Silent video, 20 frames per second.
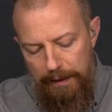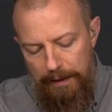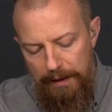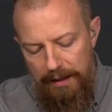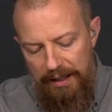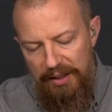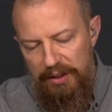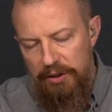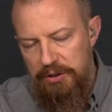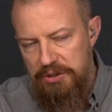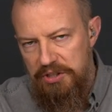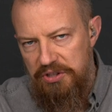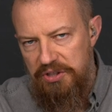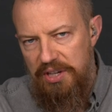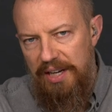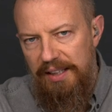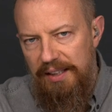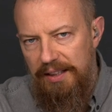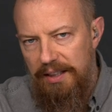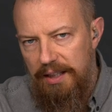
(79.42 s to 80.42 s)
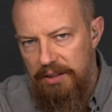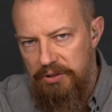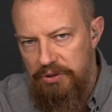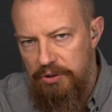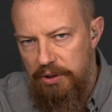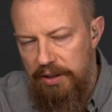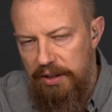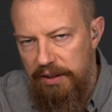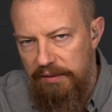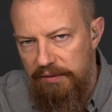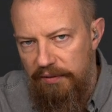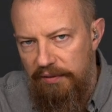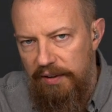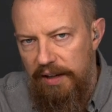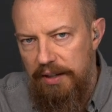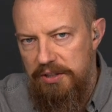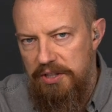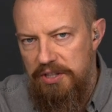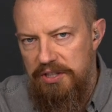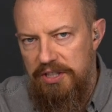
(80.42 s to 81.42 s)
Uh, there's a saying in the industry that if a
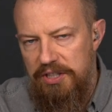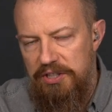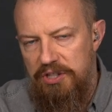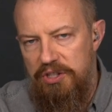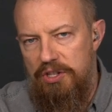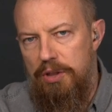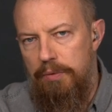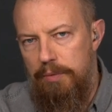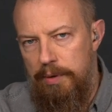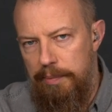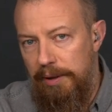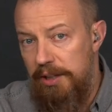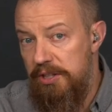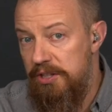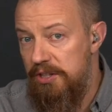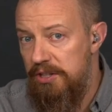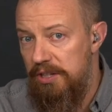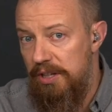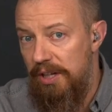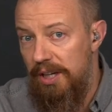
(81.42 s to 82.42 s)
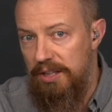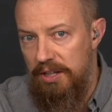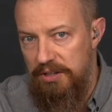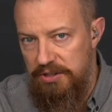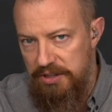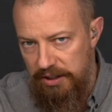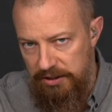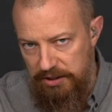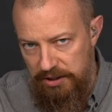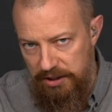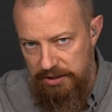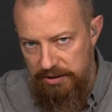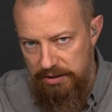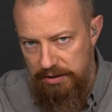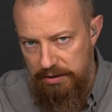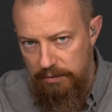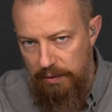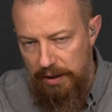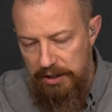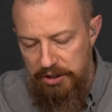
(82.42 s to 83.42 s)
file doesn't exist in three places, it doesn't
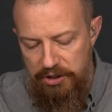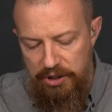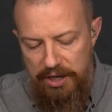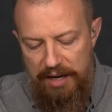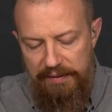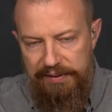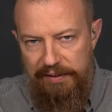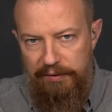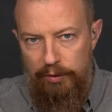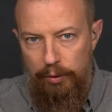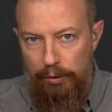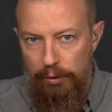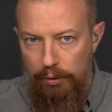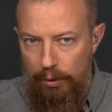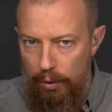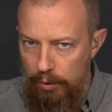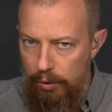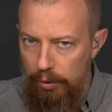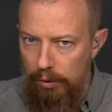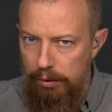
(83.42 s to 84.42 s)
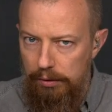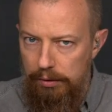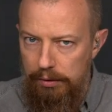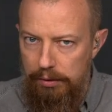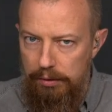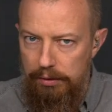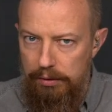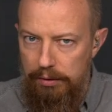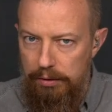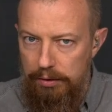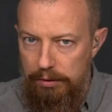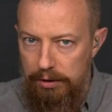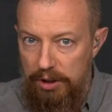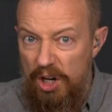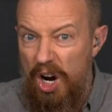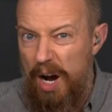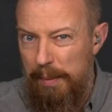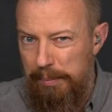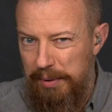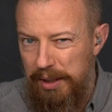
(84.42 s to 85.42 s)
exist, right? So you have to have your local
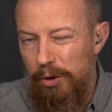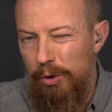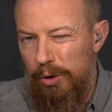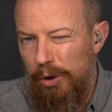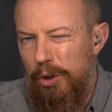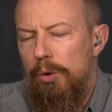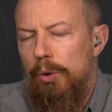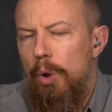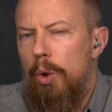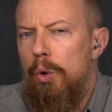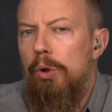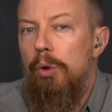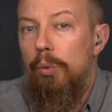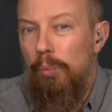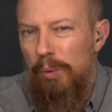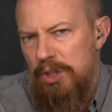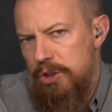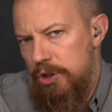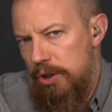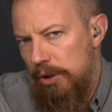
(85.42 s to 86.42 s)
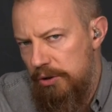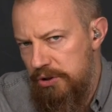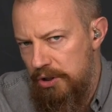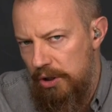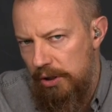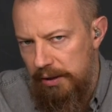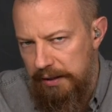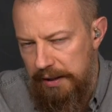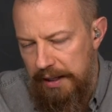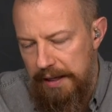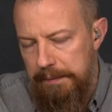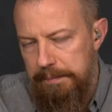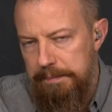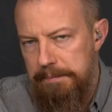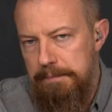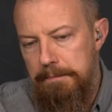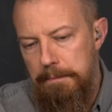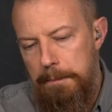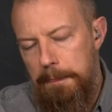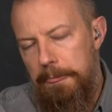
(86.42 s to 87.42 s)
copy, your, your local original, let's call it that,
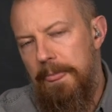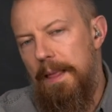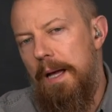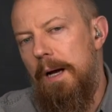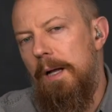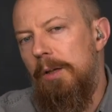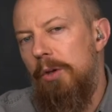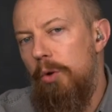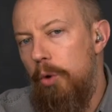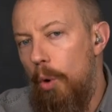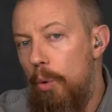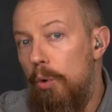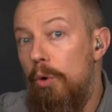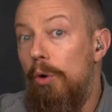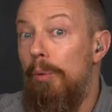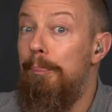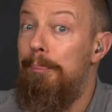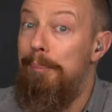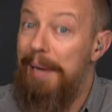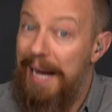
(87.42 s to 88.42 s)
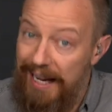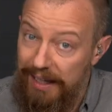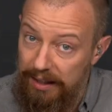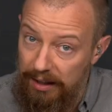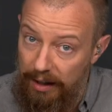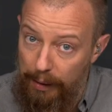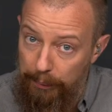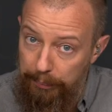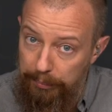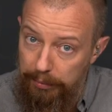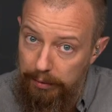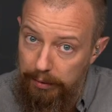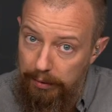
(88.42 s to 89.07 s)
a local backup